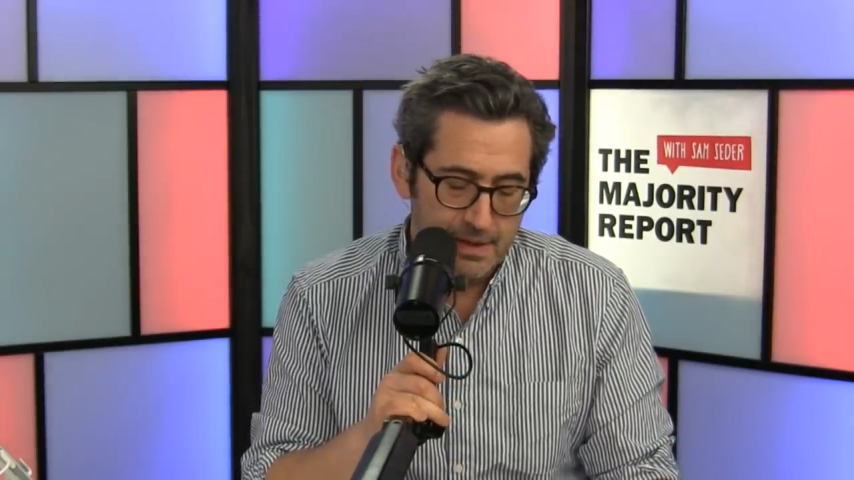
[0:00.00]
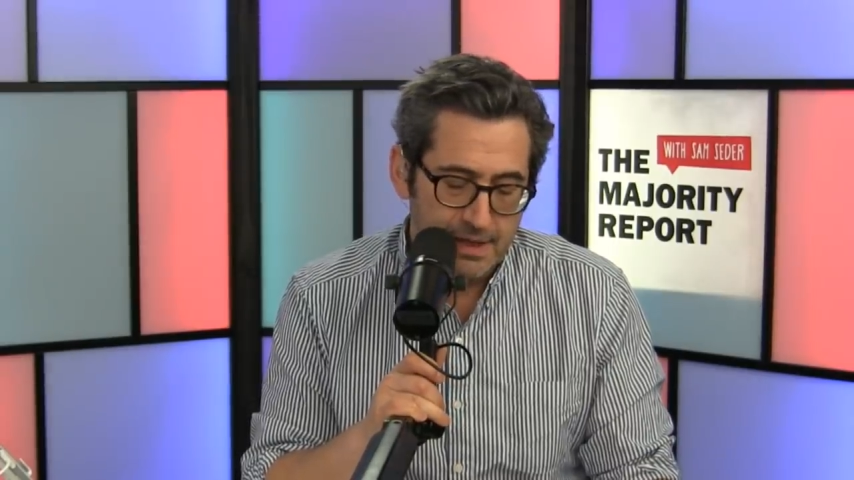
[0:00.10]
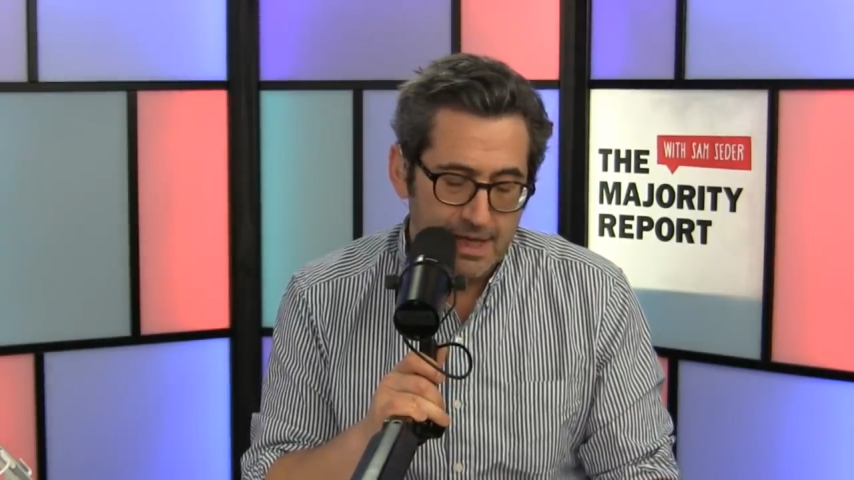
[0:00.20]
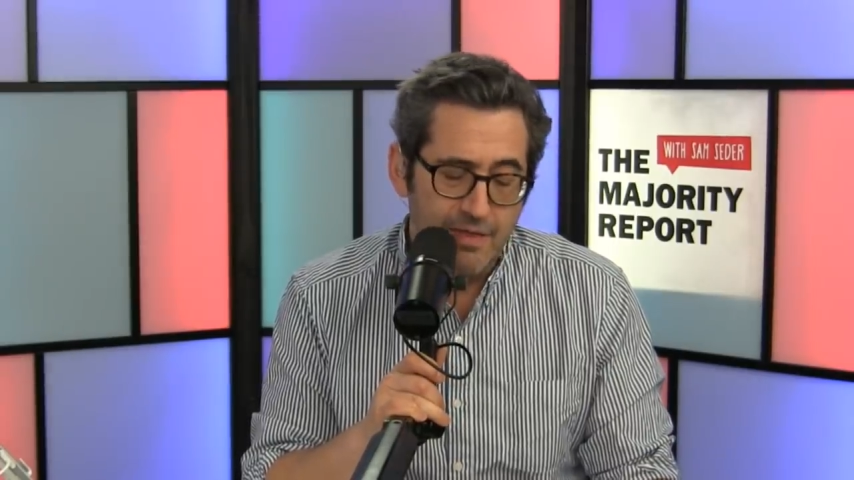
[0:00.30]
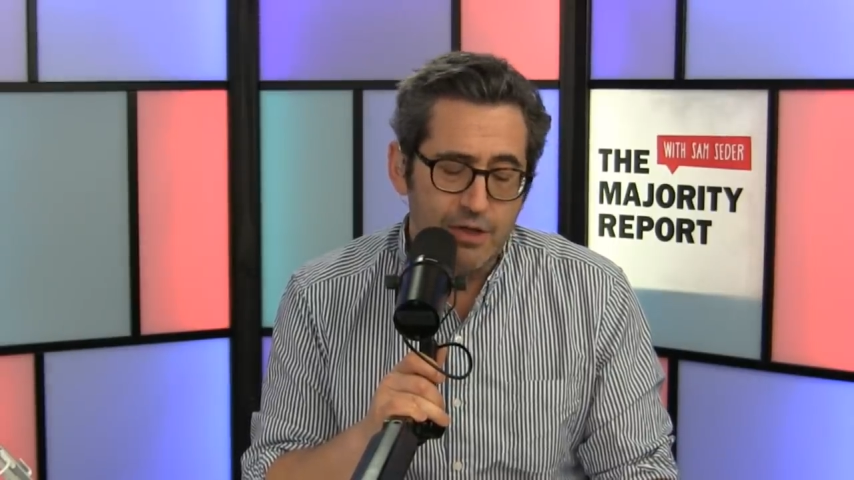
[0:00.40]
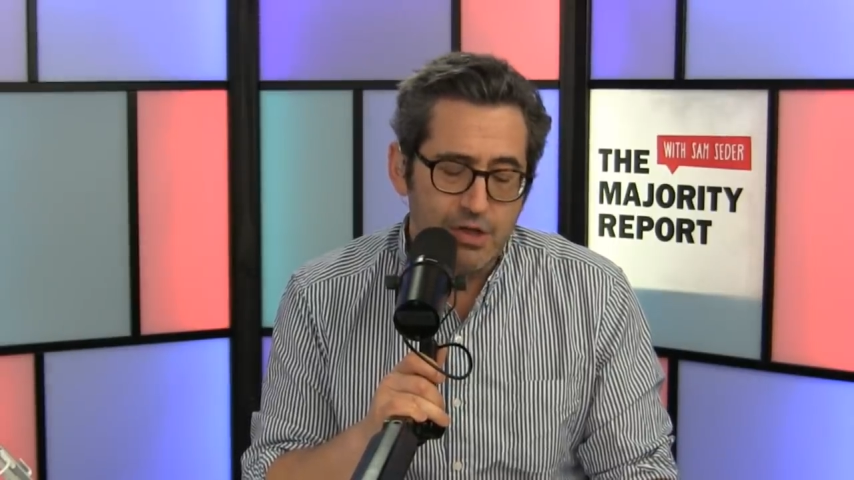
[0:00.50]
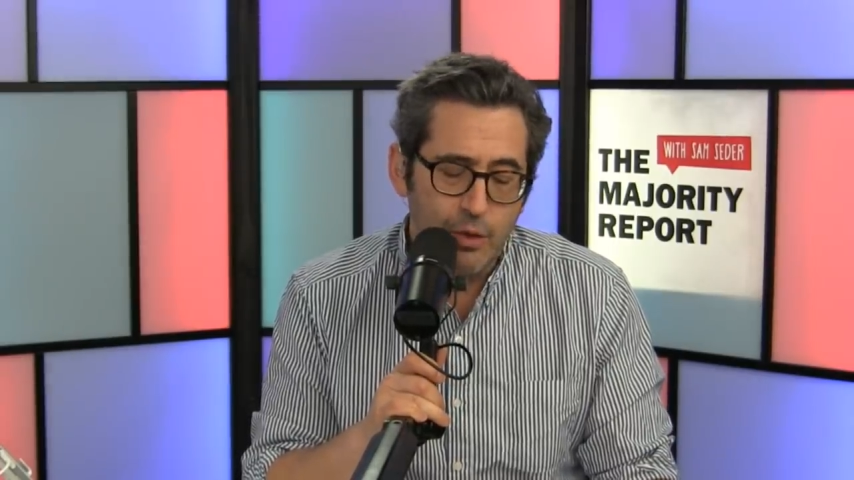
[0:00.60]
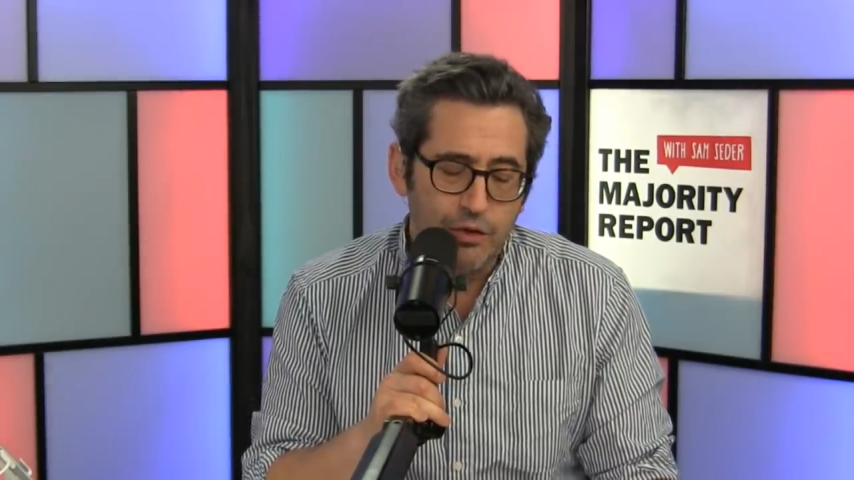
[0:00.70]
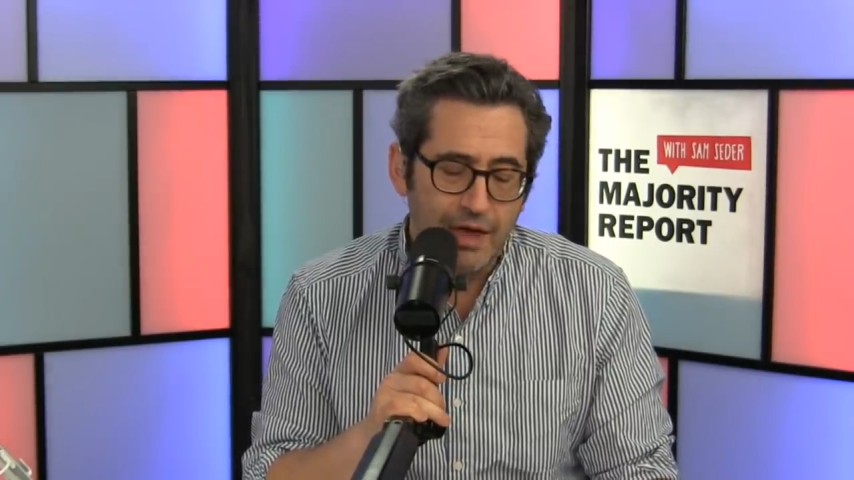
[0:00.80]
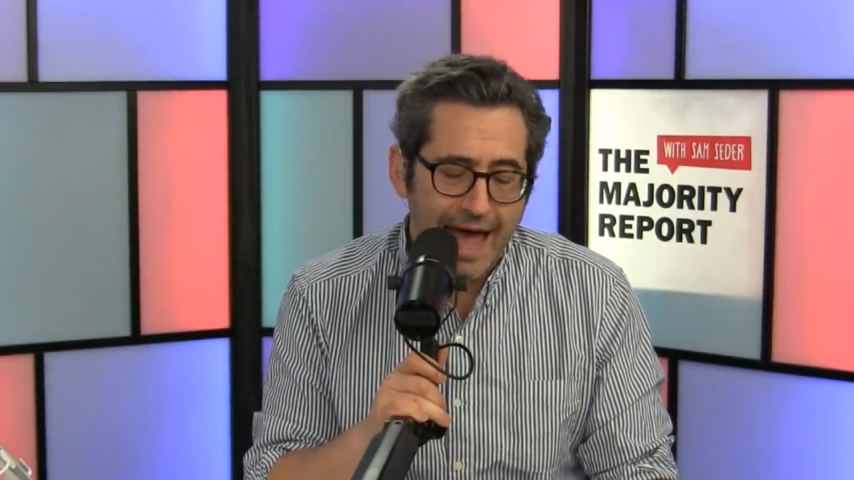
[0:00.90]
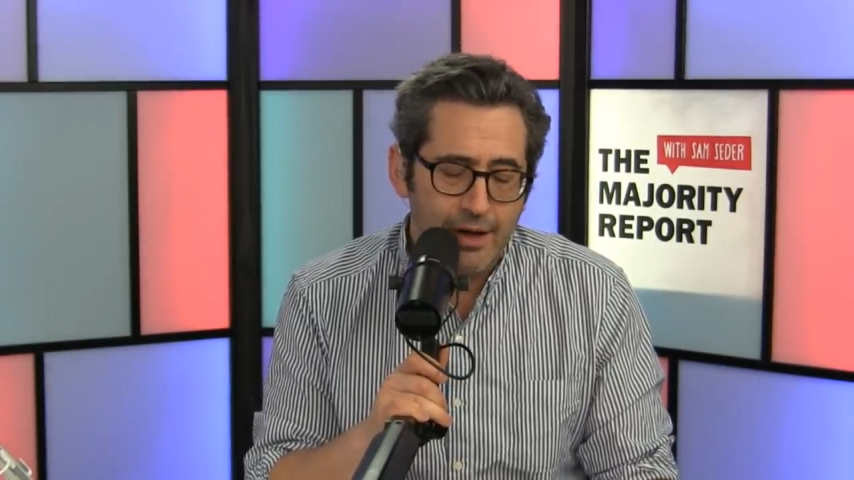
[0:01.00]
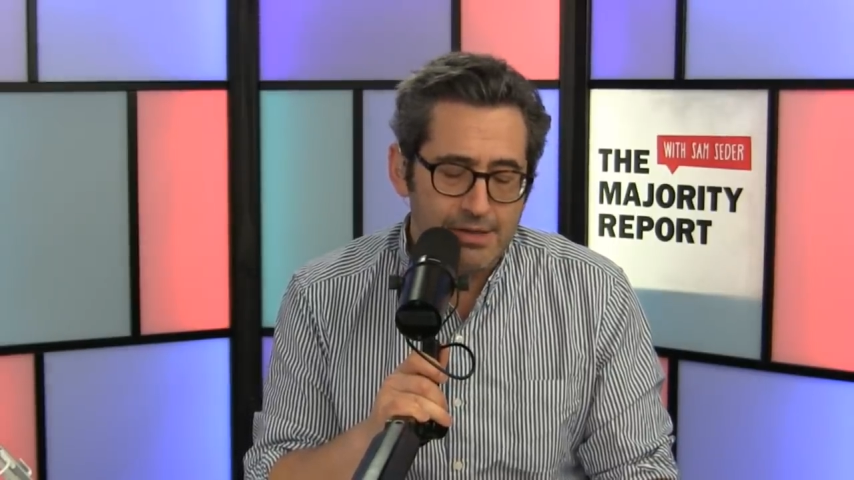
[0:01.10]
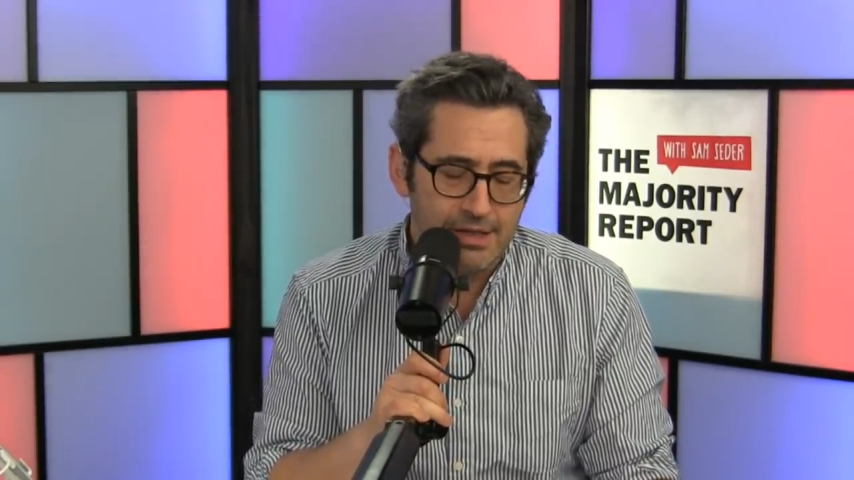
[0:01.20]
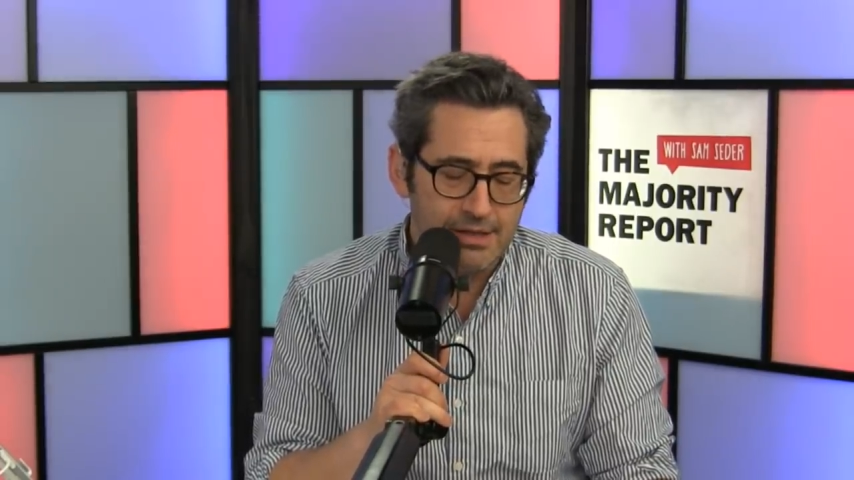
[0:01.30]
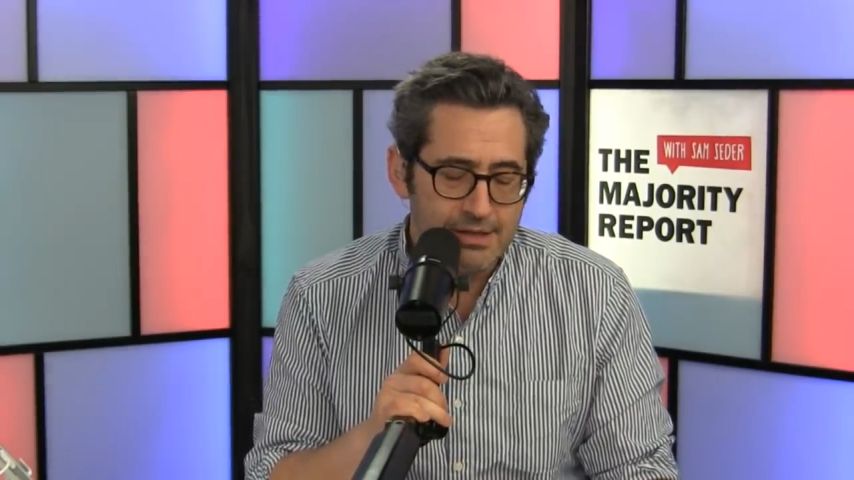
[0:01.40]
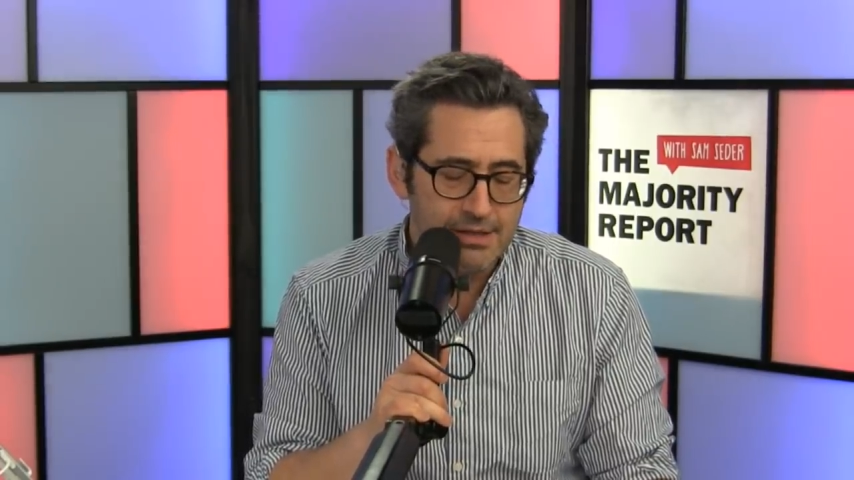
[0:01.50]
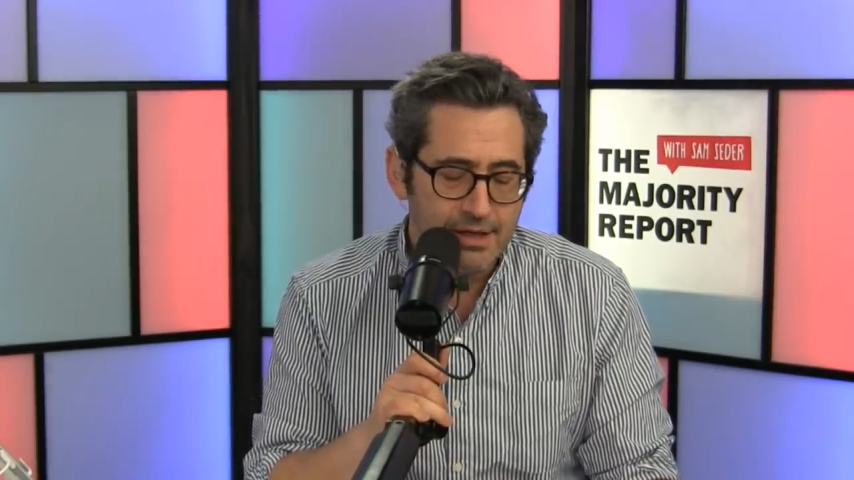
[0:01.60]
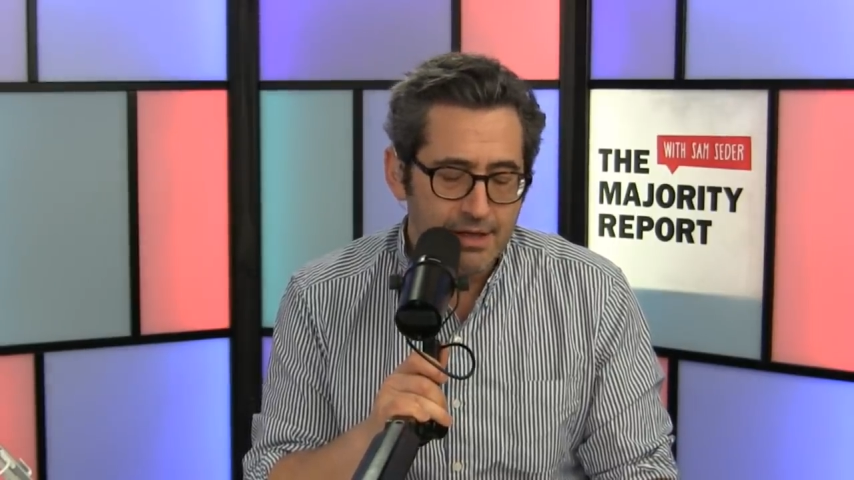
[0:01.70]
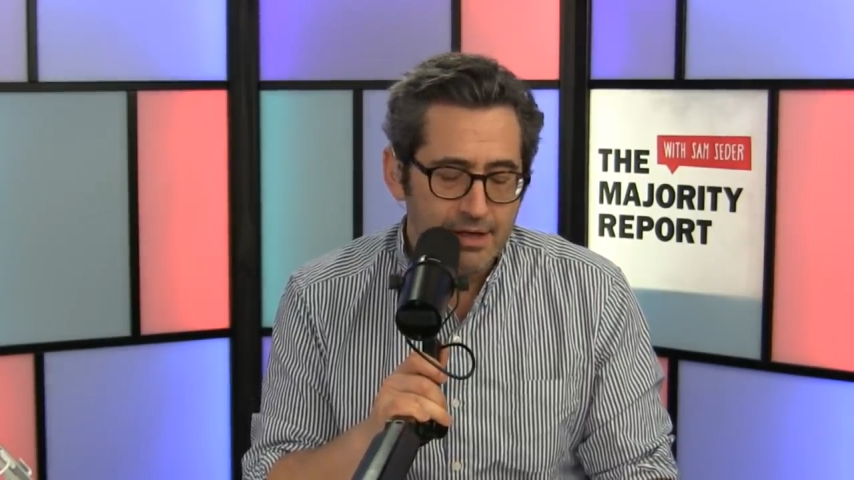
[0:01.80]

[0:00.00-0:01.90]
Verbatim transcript: In the 2000s,